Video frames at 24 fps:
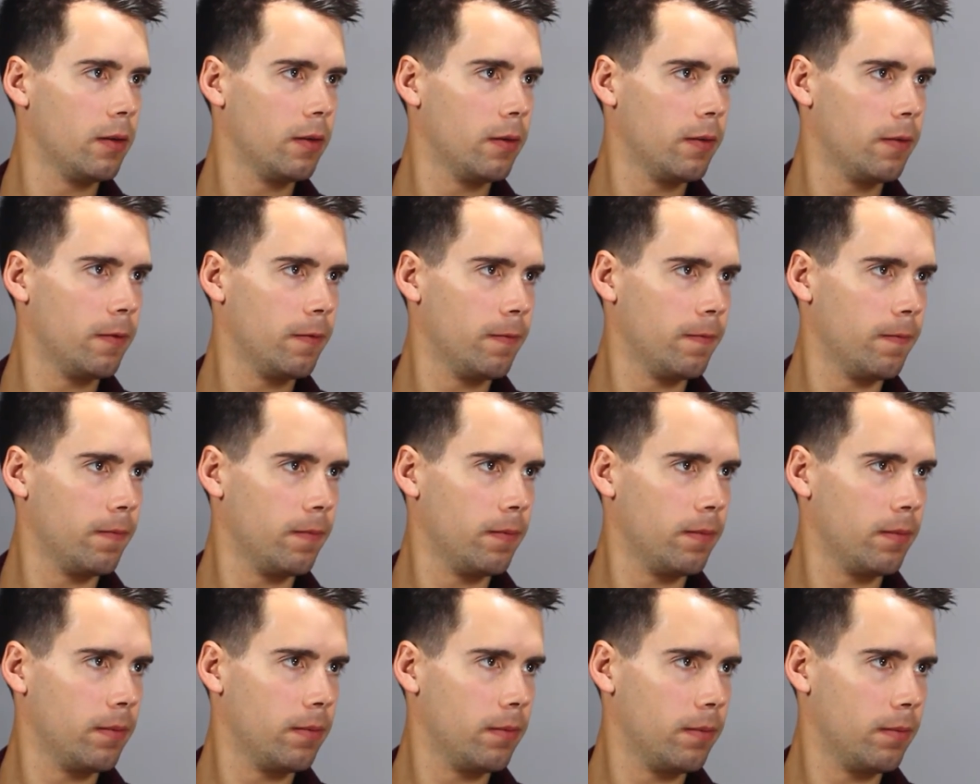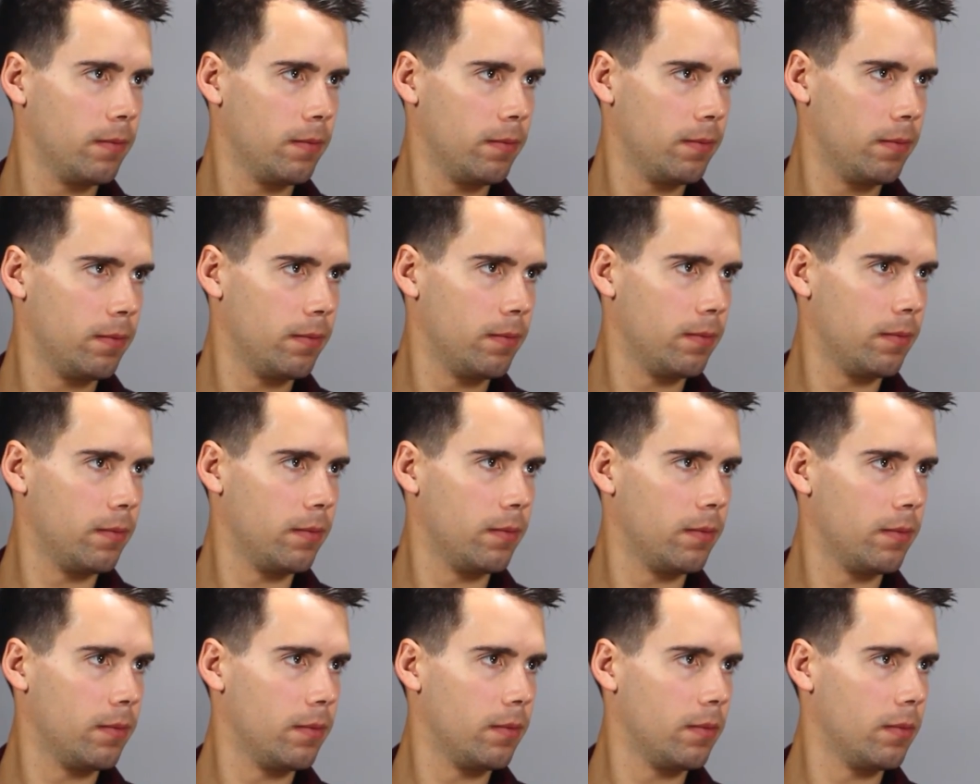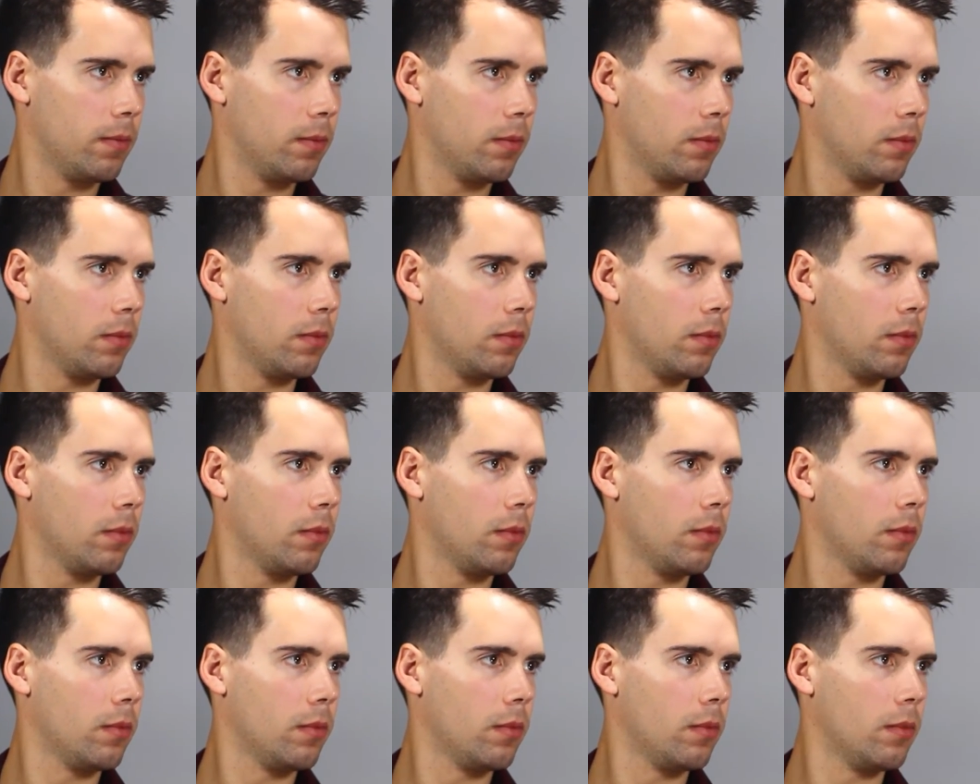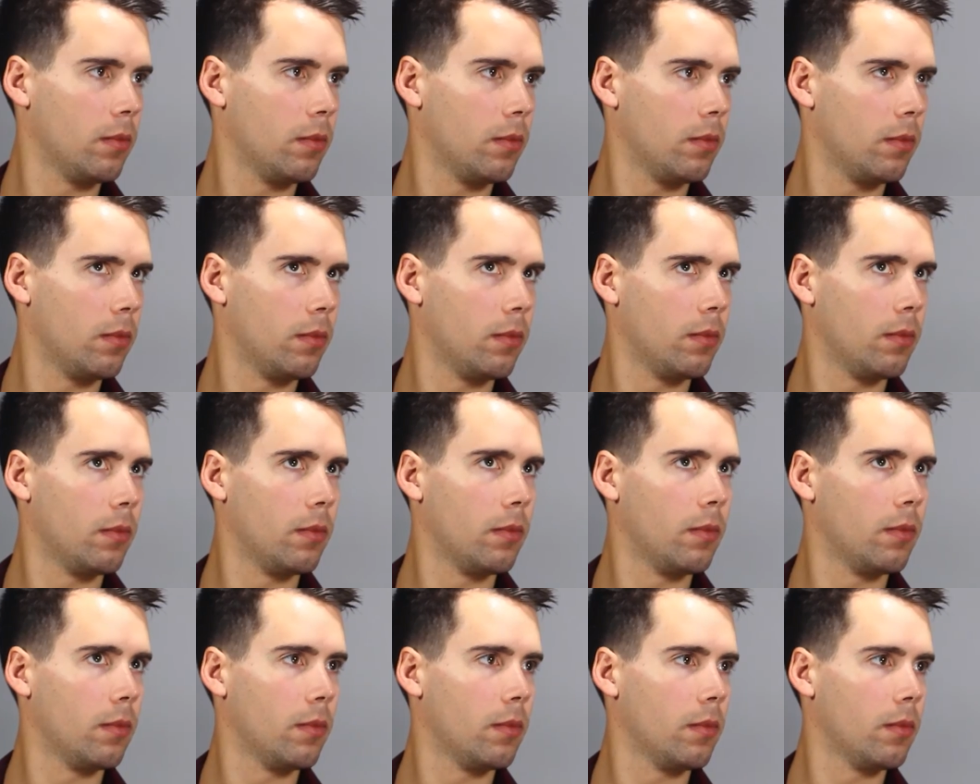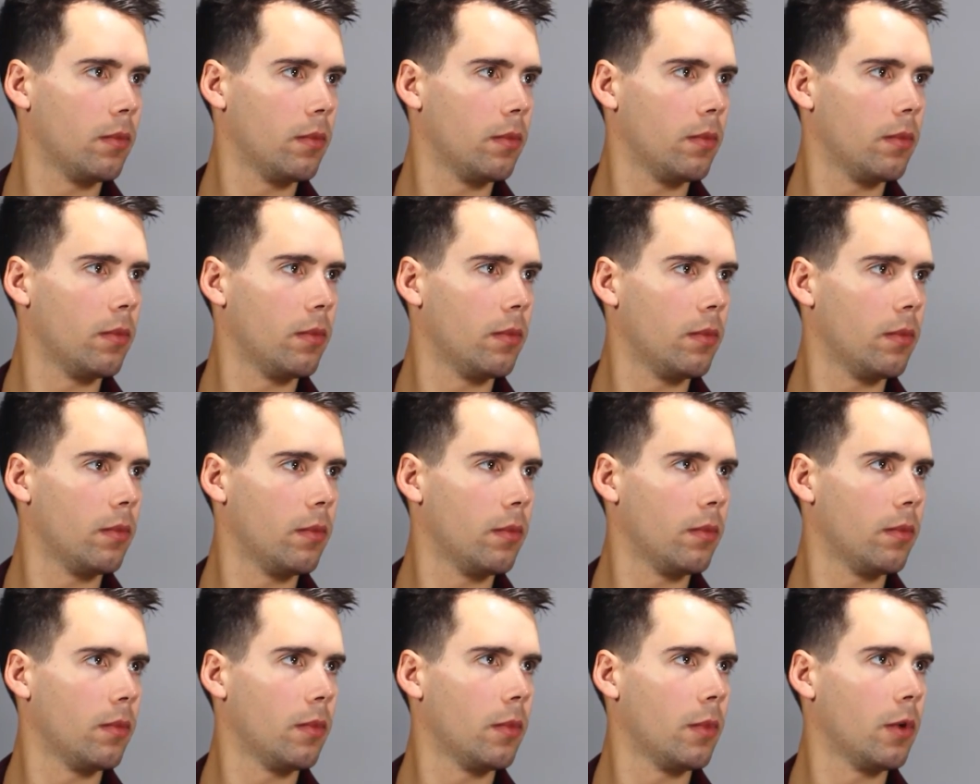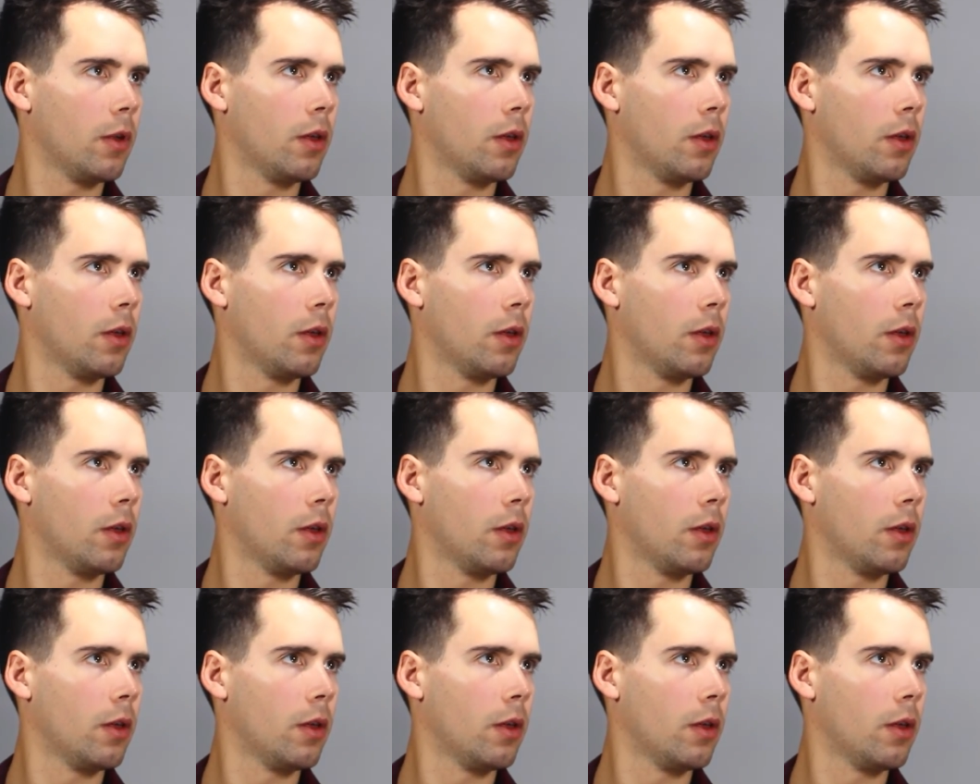No one is speaking in this clip.